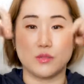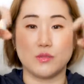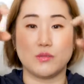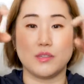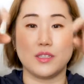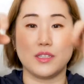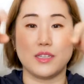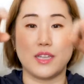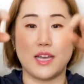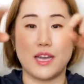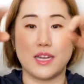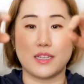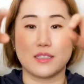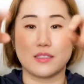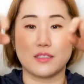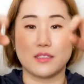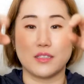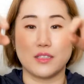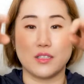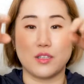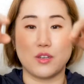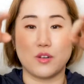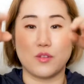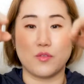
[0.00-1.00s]

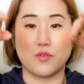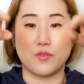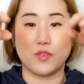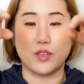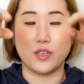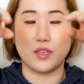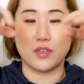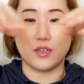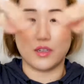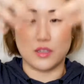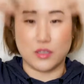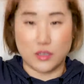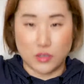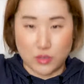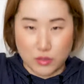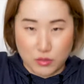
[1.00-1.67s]
relaxing your fingers.